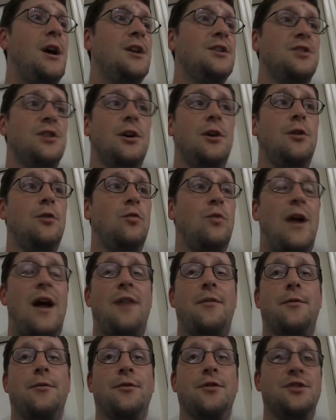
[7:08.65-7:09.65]
So
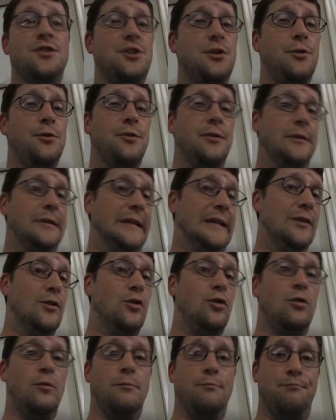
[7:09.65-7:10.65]
rather than deal with the
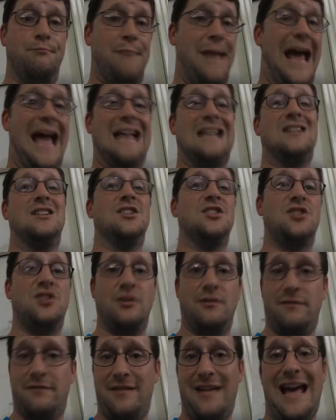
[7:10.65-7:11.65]
legal madness
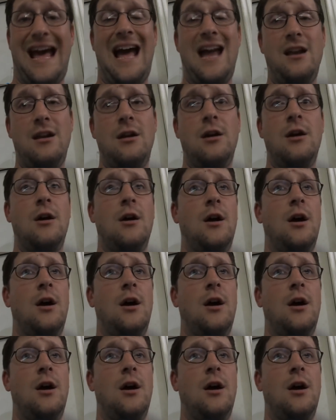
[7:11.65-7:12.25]
of that,